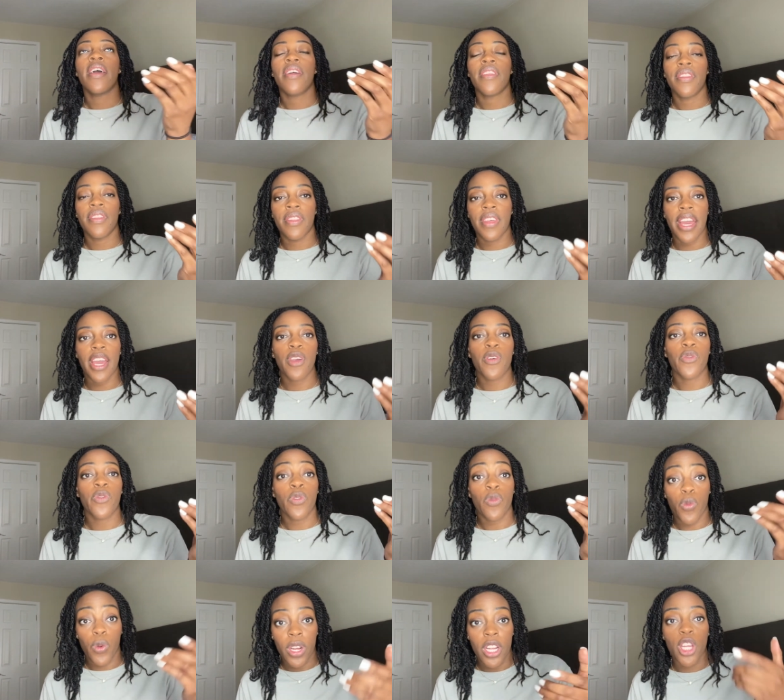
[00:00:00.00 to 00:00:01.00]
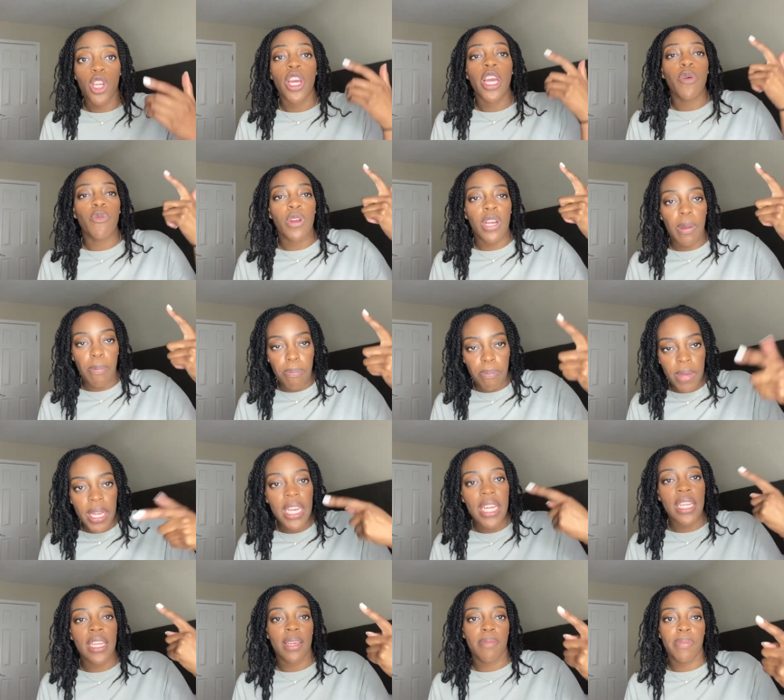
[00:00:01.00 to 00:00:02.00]
they would it would
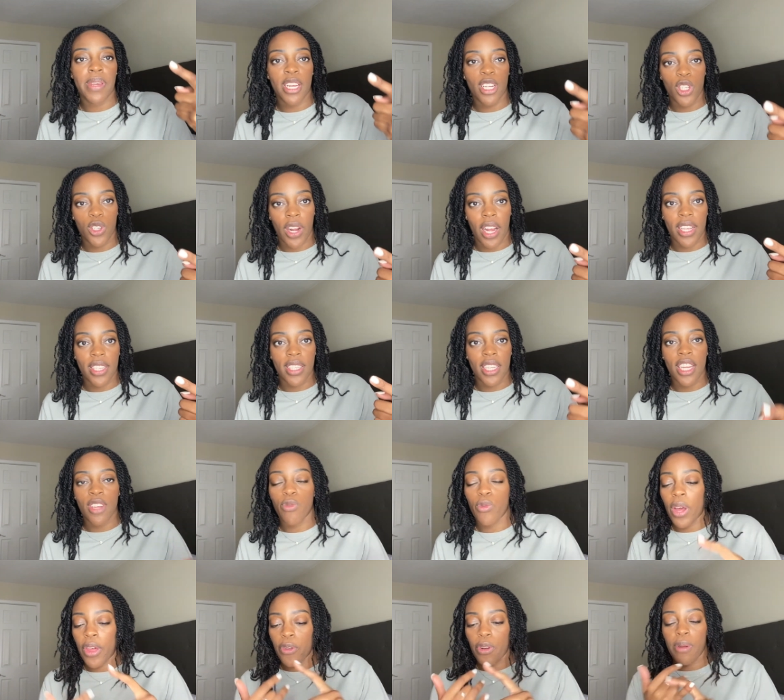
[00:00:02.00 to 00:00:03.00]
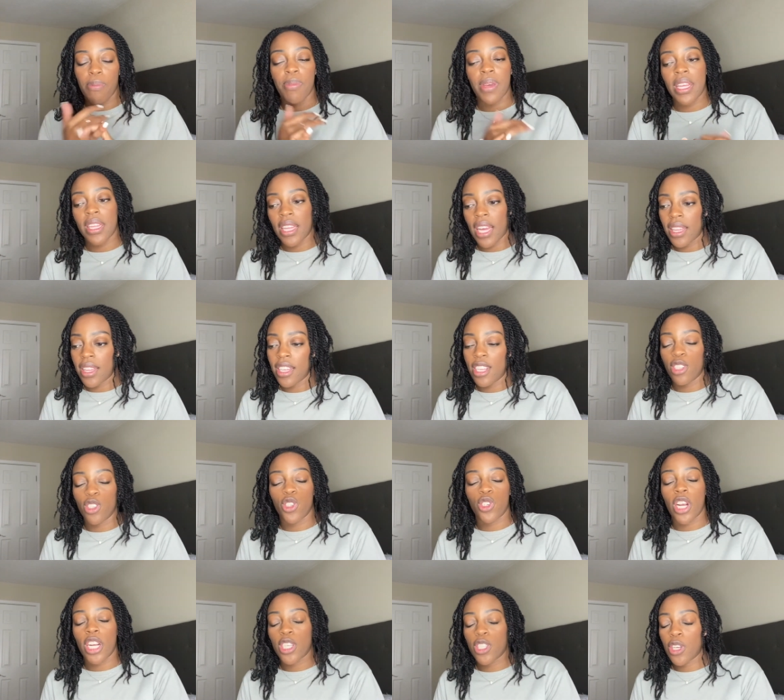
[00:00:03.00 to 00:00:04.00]
immediately be addressed whether it be that the
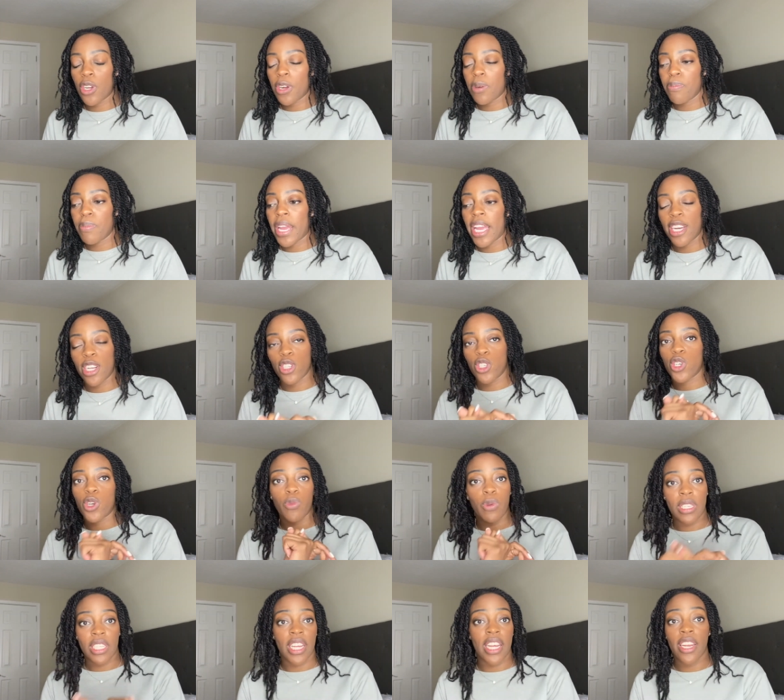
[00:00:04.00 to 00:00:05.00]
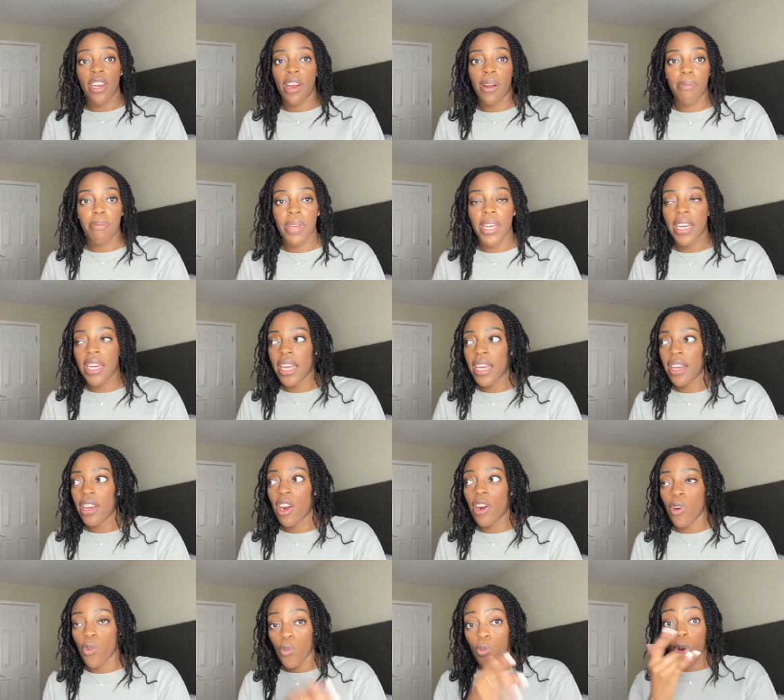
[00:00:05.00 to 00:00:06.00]
instructor manager was in our meeting
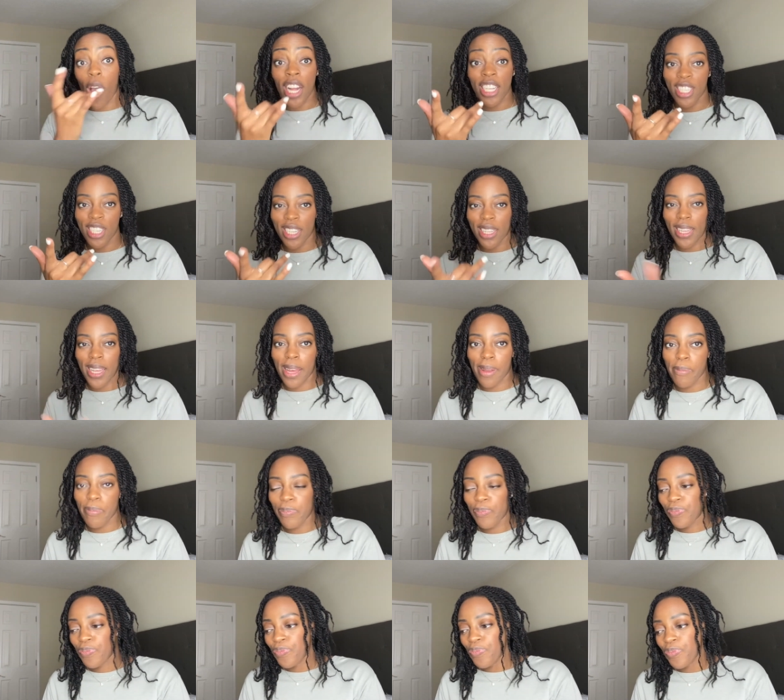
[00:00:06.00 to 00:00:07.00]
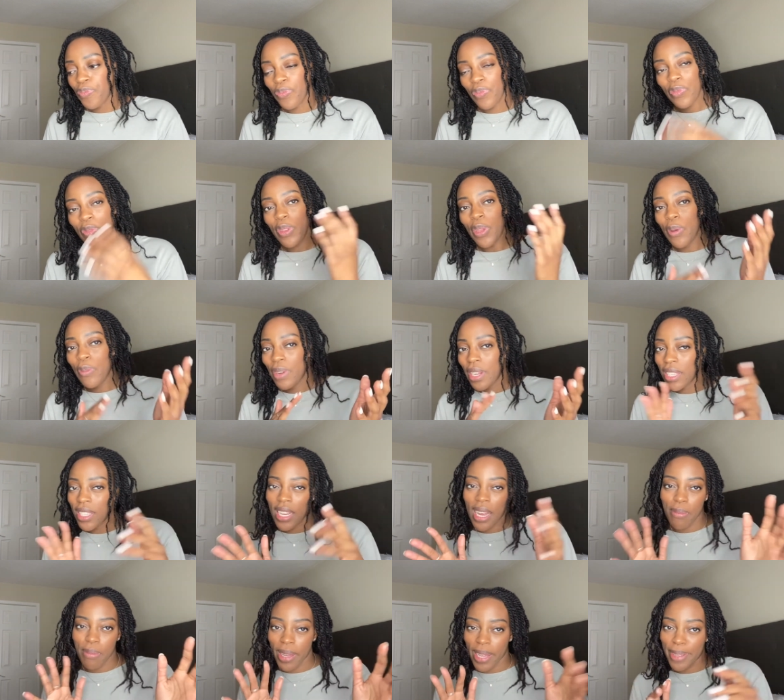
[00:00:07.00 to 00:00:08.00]
or watching them which
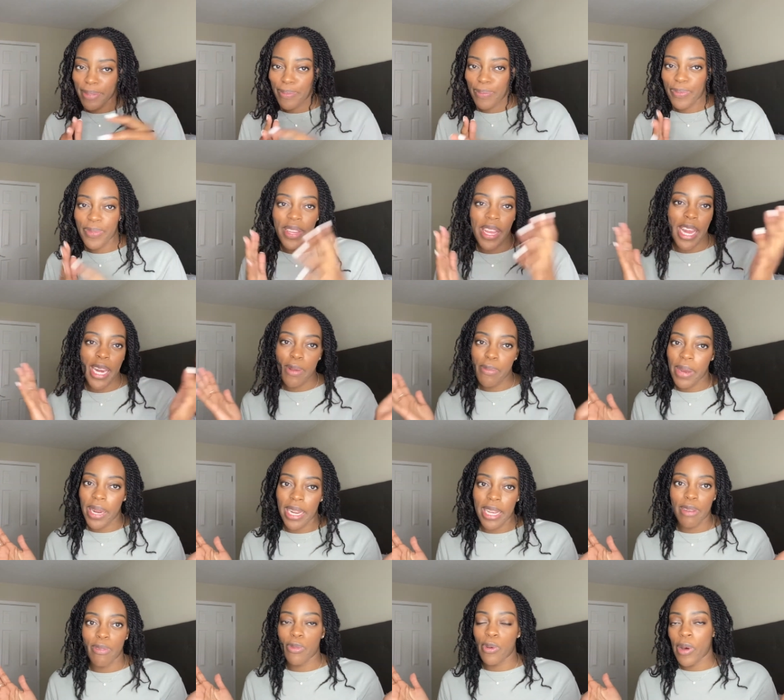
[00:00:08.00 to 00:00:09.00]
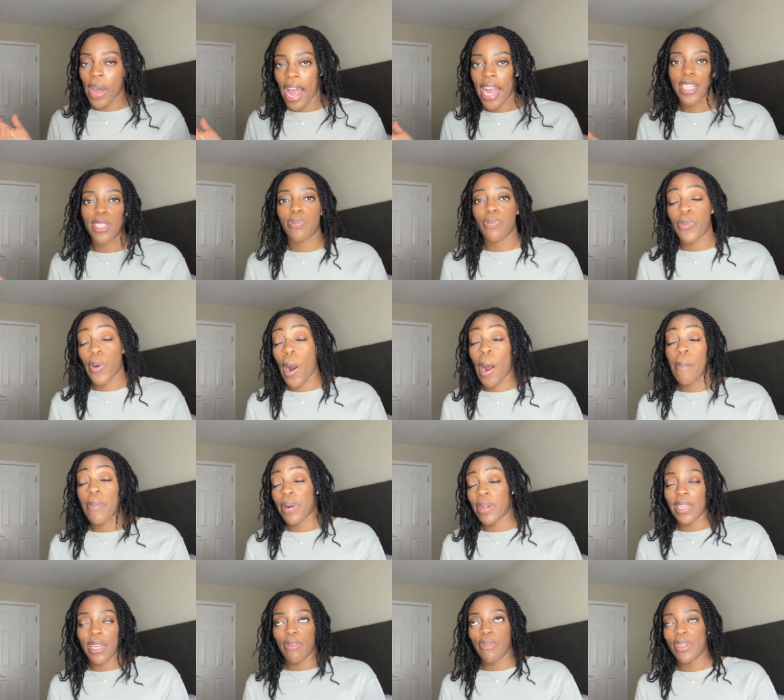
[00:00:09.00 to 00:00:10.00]
i mean anybody will act
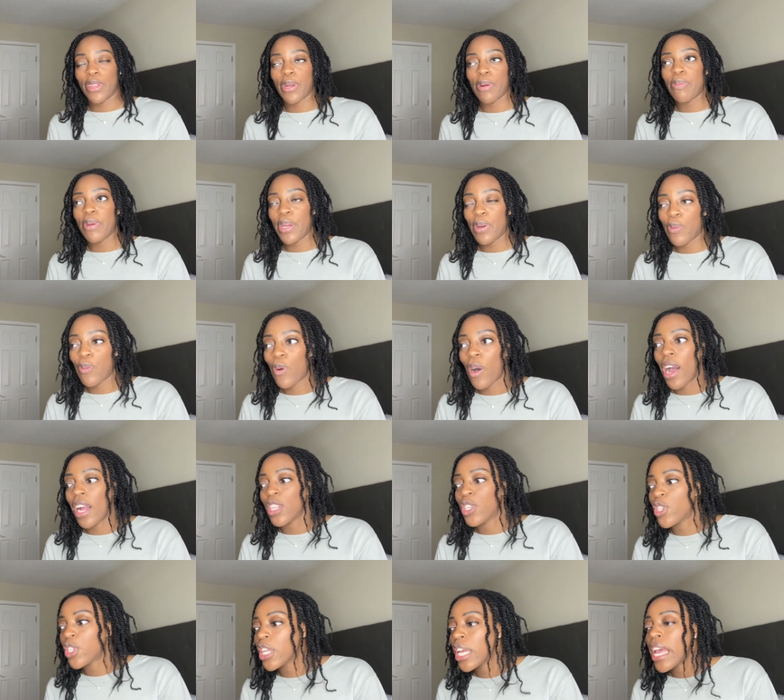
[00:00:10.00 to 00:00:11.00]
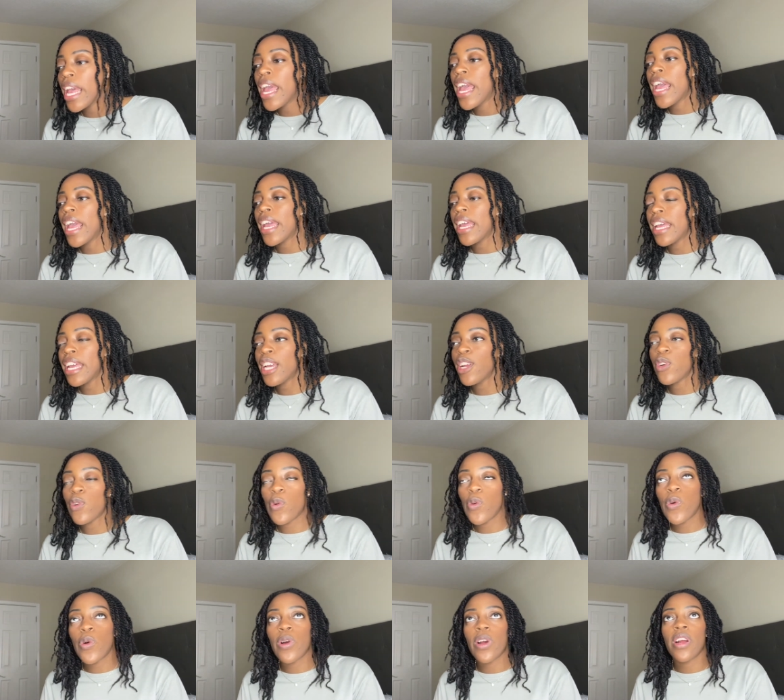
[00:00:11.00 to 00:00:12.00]
properly when they're being watched and
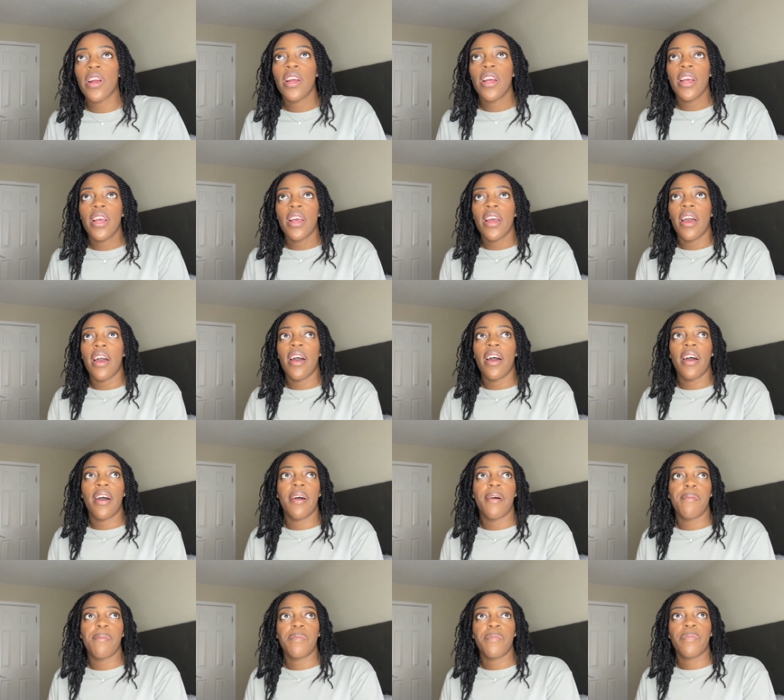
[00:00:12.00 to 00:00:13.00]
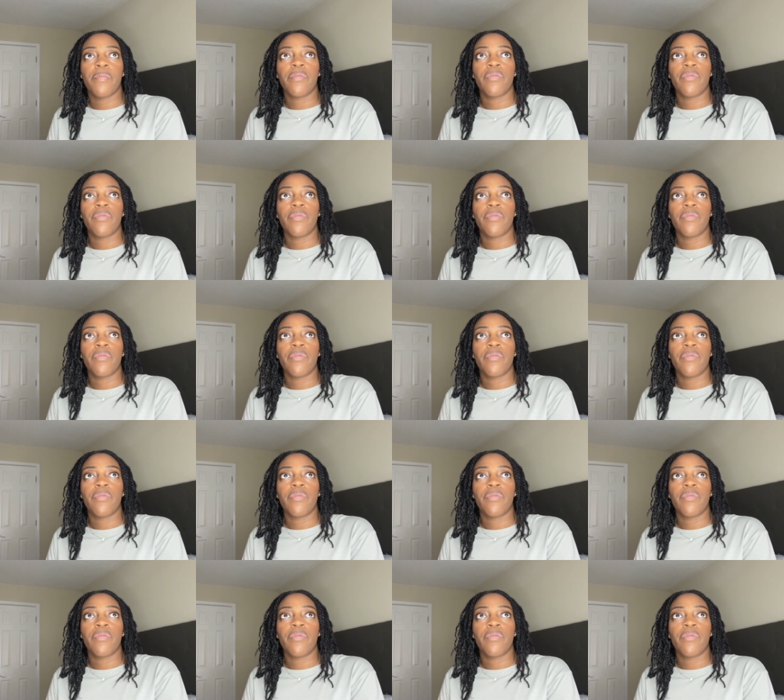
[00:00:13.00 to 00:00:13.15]
or um,